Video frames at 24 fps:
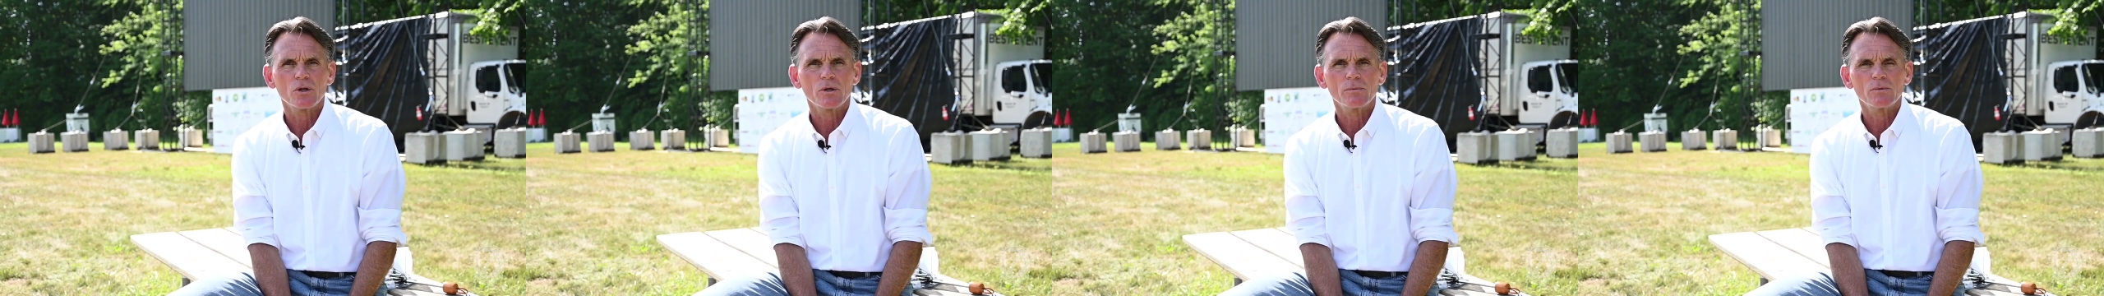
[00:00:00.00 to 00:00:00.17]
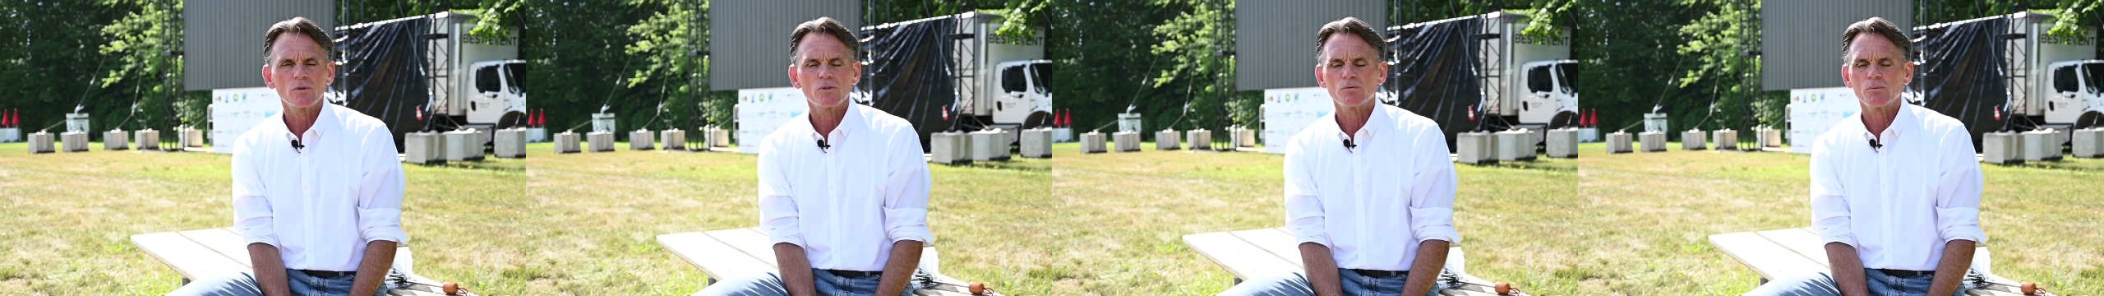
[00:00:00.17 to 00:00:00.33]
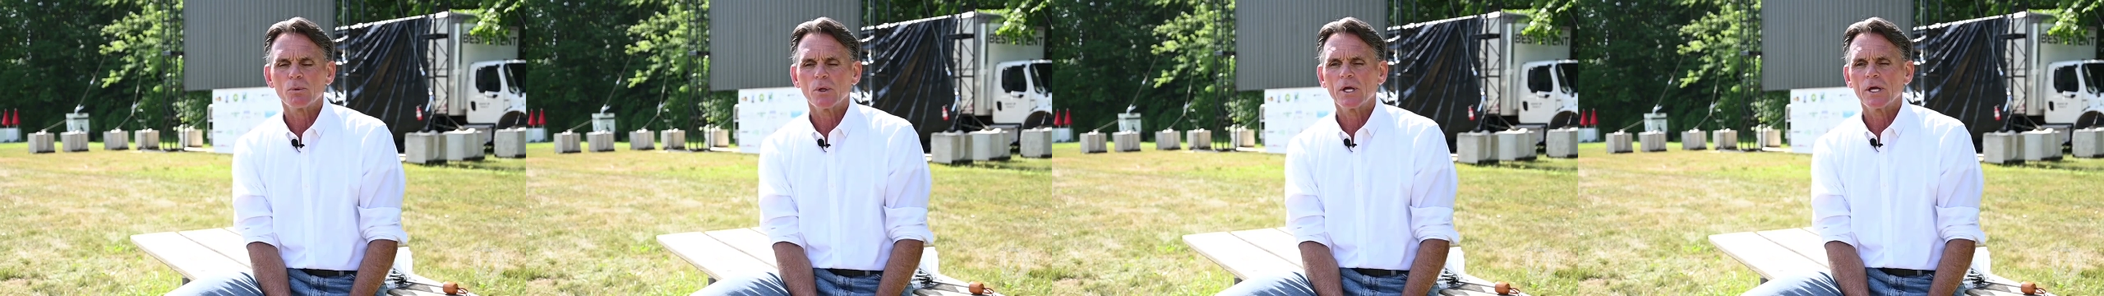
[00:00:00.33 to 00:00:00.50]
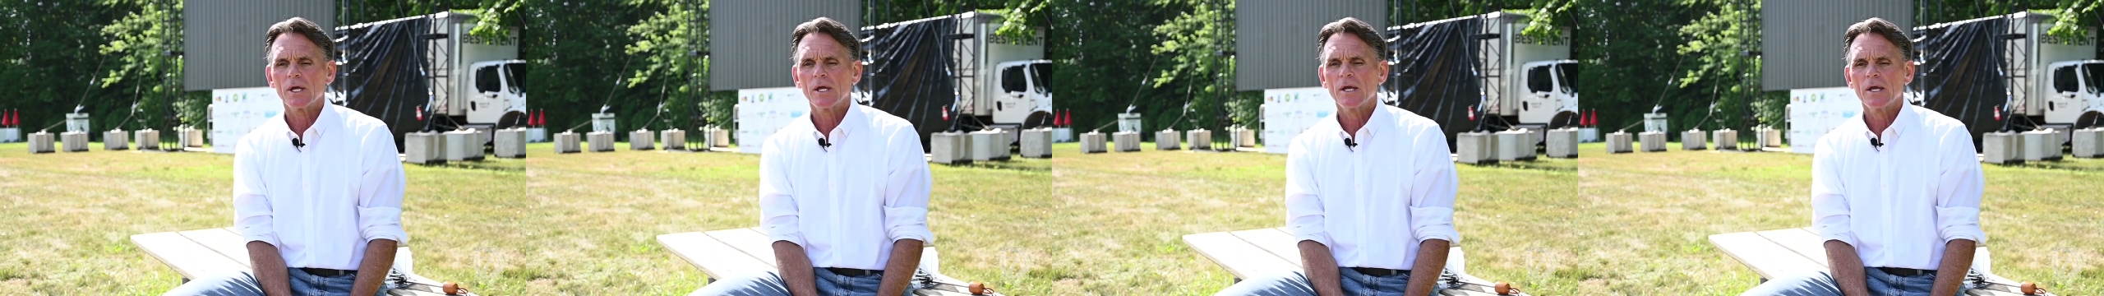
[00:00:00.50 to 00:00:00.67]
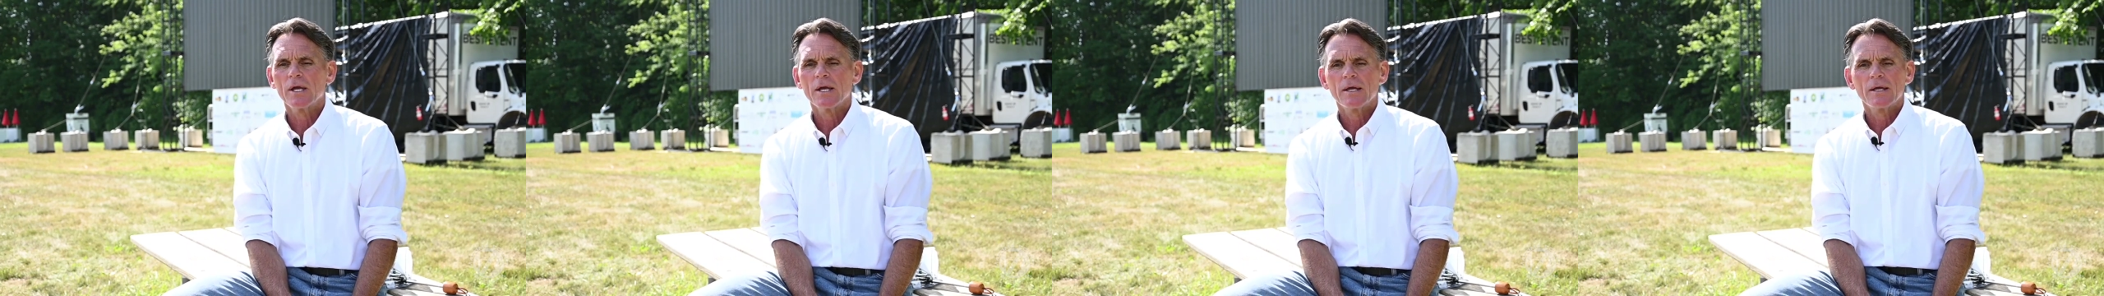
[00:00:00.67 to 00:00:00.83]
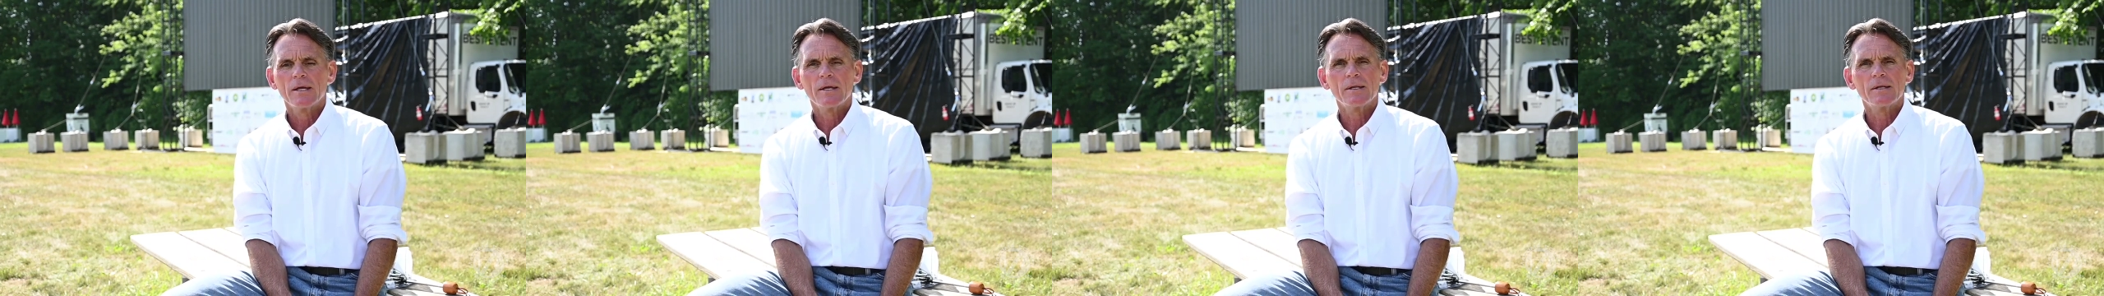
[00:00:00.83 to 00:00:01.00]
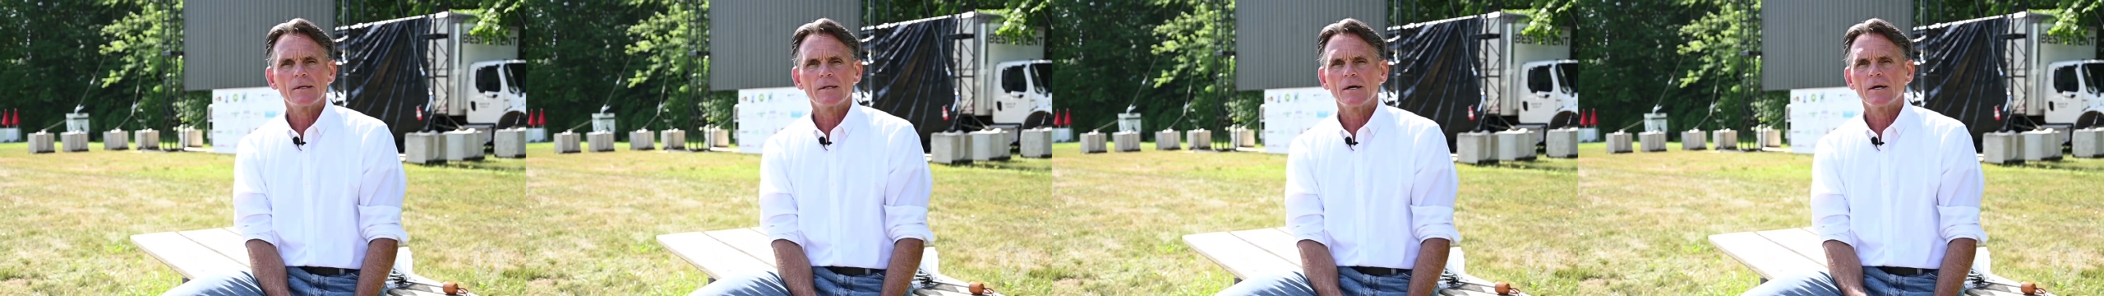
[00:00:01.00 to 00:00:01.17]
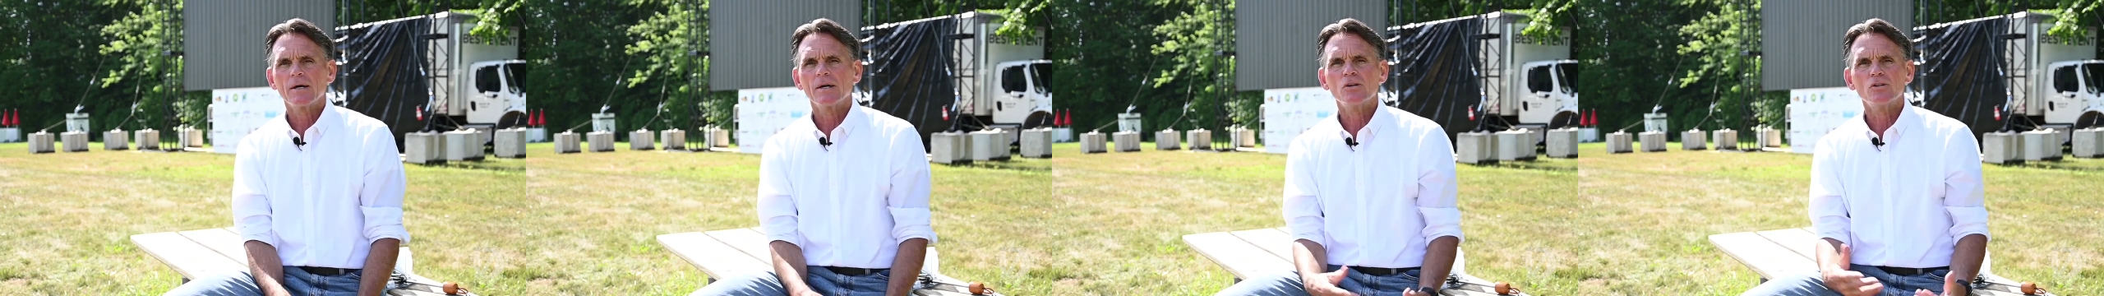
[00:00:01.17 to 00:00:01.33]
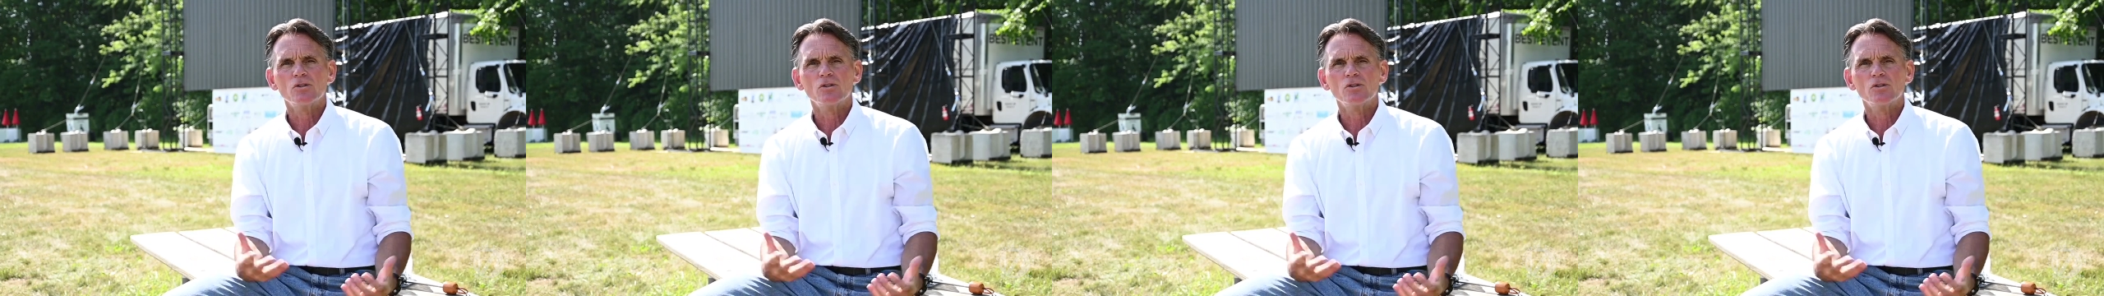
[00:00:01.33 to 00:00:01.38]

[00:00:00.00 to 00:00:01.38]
going to display and uh,